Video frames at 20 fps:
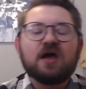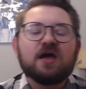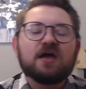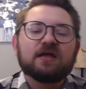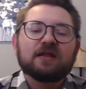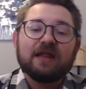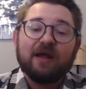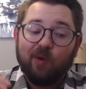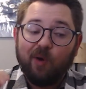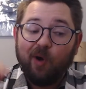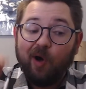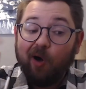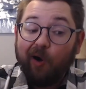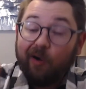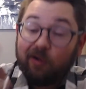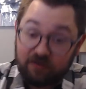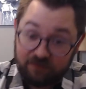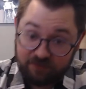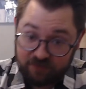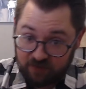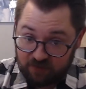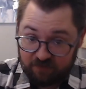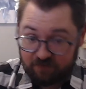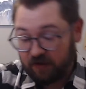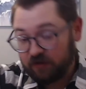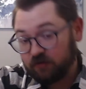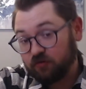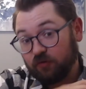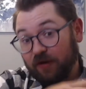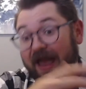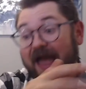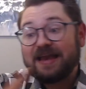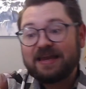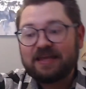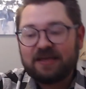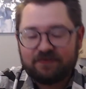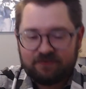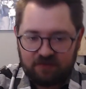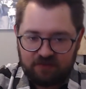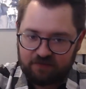Now, all of these effects, or any
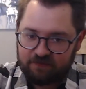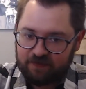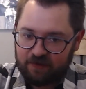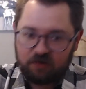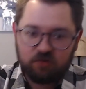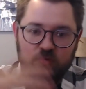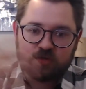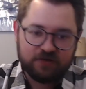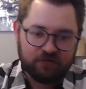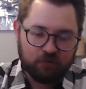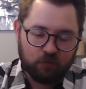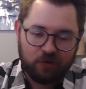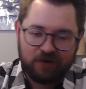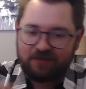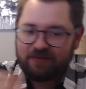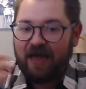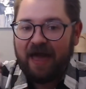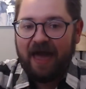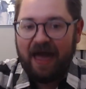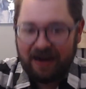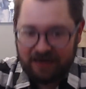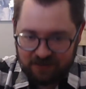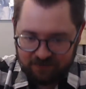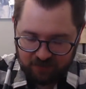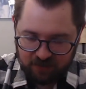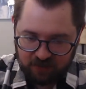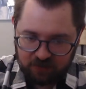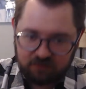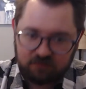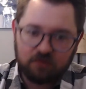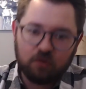of these effects, whichever one is activated,